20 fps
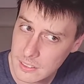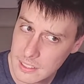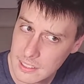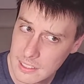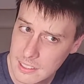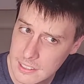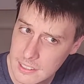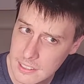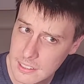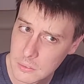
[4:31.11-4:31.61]
It
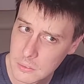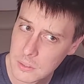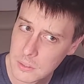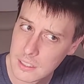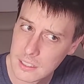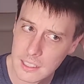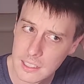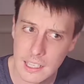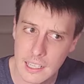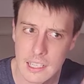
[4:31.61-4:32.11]
can't end
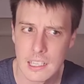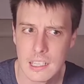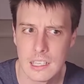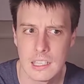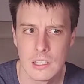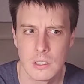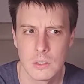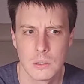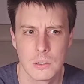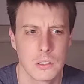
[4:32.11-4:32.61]
with an
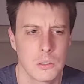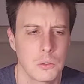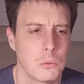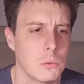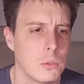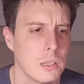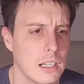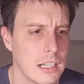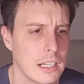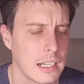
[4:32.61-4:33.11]
E or a
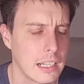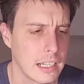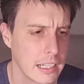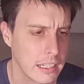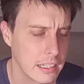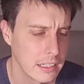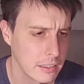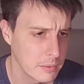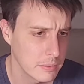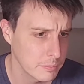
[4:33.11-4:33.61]

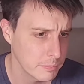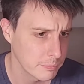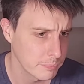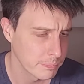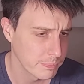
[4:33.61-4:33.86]
Y.